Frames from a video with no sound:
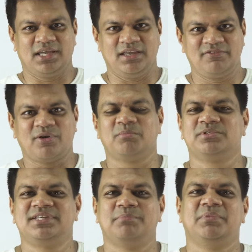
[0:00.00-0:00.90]
again
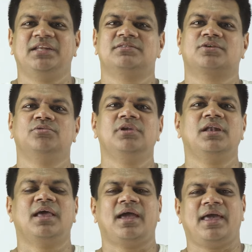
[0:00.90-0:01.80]
from 10 Minute School,
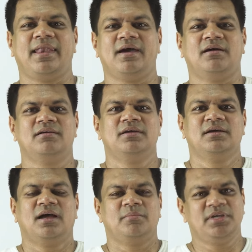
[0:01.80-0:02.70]
and
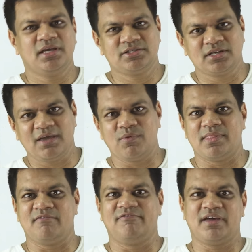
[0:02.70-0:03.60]
I'm here today
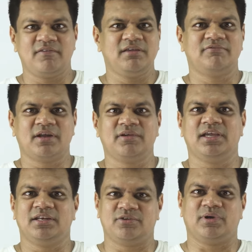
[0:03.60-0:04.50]
with a
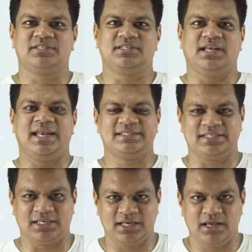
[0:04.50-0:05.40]
very interesting
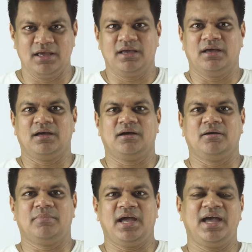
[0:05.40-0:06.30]
lesson.
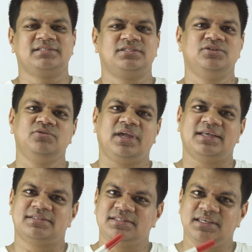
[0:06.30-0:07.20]
As you
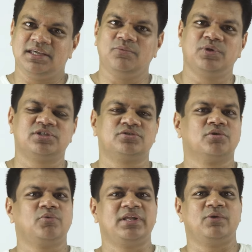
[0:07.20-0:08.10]
can see, which is
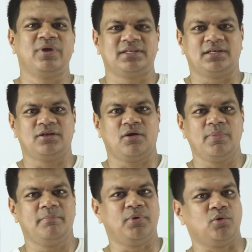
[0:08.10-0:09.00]
already written
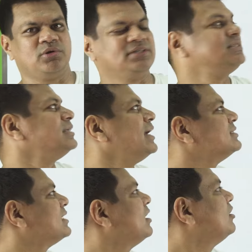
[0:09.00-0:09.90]
on the board, it
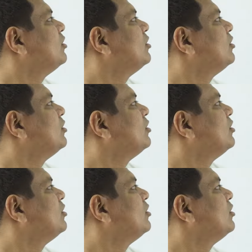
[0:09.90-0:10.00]
says